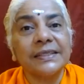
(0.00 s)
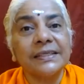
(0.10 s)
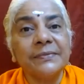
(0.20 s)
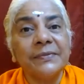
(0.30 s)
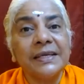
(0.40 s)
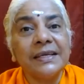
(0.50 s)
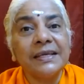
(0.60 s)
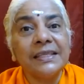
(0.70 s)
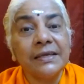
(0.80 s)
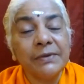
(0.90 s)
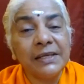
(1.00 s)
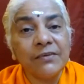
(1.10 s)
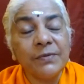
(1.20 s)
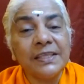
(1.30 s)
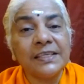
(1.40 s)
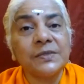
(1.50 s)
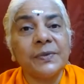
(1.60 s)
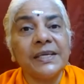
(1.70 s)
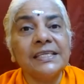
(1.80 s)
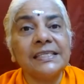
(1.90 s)
Yeah? They will give me the
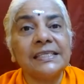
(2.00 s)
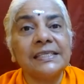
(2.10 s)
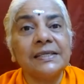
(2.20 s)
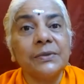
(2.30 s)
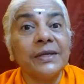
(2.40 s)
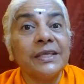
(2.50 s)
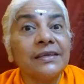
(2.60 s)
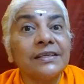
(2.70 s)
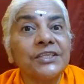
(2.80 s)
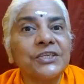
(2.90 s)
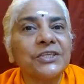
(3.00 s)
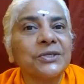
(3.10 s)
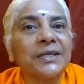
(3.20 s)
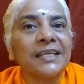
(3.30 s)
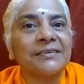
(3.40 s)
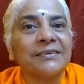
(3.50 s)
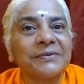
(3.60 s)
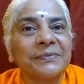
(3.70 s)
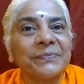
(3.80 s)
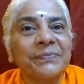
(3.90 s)
space when they are strong enough.
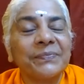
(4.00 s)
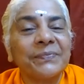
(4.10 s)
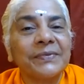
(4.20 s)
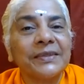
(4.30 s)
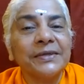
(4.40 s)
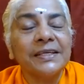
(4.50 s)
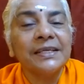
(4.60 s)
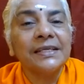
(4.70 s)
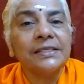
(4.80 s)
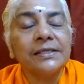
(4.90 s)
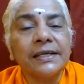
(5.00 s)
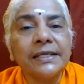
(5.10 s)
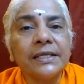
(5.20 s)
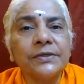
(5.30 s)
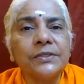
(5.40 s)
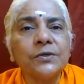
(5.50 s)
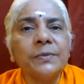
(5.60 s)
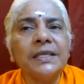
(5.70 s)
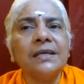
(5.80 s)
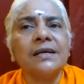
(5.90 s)
Yeah? So right now, so
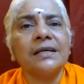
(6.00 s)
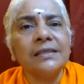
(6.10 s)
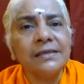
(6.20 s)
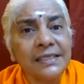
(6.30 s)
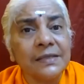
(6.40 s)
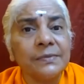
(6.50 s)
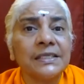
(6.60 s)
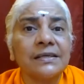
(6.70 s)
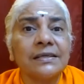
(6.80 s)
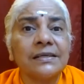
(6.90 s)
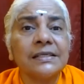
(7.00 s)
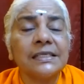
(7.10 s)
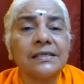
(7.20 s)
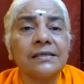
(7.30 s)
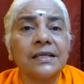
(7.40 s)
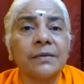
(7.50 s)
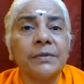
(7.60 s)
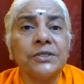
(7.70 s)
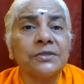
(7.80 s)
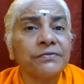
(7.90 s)
many other samskaras are
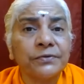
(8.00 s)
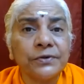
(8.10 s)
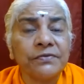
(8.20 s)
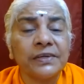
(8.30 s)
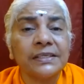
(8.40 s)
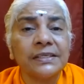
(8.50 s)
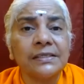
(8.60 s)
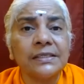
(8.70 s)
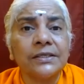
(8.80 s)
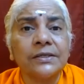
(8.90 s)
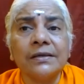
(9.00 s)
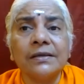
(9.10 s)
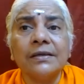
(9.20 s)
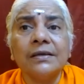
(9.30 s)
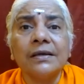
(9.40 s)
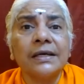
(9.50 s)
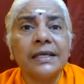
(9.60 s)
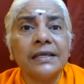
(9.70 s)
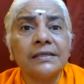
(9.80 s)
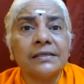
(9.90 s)
coming to the forefront, is it not? I
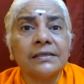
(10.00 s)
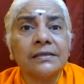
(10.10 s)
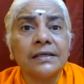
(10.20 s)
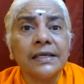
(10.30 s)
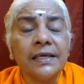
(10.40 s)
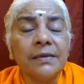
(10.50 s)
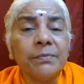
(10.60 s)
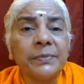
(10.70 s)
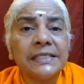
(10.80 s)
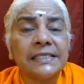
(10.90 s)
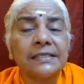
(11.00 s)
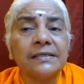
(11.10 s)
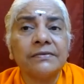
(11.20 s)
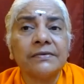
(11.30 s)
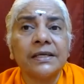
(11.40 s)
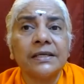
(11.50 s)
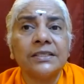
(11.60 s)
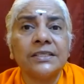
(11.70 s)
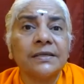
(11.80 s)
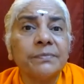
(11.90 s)
get uh, impulsive, I
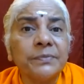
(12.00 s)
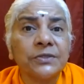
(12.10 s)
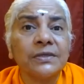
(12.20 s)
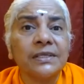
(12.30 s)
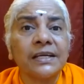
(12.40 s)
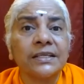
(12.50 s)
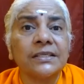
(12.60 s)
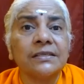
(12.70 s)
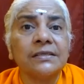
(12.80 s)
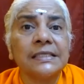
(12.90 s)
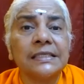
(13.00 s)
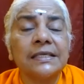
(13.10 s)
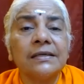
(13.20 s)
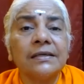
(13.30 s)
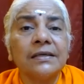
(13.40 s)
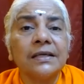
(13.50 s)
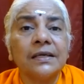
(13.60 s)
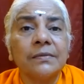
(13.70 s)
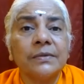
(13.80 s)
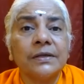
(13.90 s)
jump to reactions,
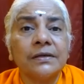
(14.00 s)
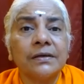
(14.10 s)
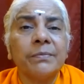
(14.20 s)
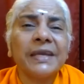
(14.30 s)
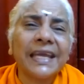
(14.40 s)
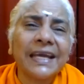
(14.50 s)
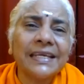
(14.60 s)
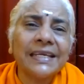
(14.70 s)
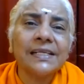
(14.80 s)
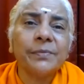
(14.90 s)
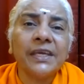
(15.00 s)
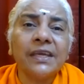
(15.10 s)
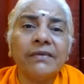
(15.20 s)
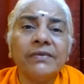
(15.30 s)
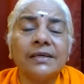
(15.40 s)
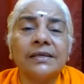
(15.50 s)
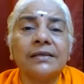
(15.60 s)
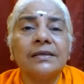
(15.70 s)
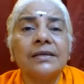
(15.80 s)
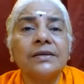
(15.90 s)
I'm uh, mechanical behavior
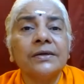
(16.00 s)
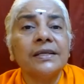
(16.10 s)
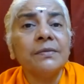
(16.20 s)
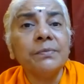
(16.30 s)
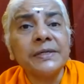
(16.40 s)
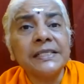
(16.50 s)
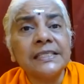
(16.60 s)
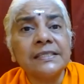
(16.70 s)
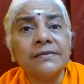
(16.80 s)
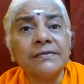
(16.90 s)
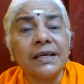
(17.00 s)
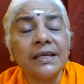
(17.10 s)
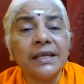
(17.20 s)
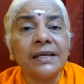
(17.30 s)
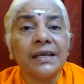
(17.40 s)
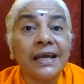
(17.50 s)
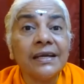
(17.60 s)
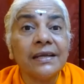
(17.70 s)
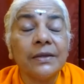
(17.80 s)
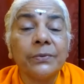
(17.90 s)
or impulsive, I get
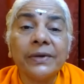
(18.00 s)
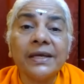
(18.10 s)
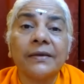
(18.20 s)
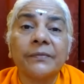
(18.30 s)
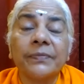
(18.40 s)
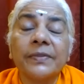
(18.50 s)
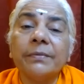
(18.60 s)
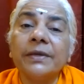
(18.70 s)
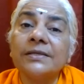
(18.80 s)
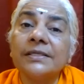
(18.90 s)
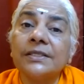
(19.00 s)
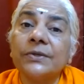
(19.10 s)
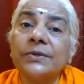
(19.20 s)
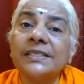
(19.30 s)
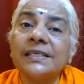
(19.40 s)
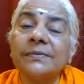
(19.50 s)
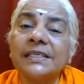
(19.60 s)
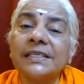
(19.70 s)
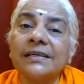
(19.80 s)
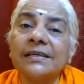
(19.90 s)
angry. Why? because those
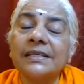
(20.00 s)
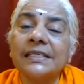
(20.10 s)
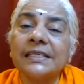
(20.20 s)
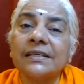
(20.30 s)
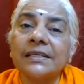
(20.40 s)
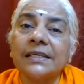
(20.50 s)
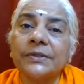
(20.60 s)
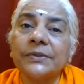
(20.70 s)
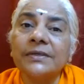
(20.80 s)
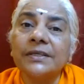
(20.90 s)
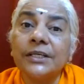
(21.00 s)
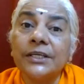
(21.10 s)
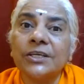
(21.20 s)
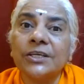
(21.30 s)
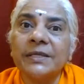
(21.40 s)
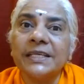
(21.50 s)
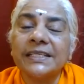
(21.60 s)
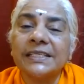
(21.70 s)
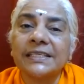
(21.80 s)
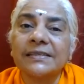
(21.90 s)
samskaras are now
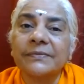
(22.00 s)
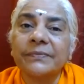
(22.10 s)
dominant.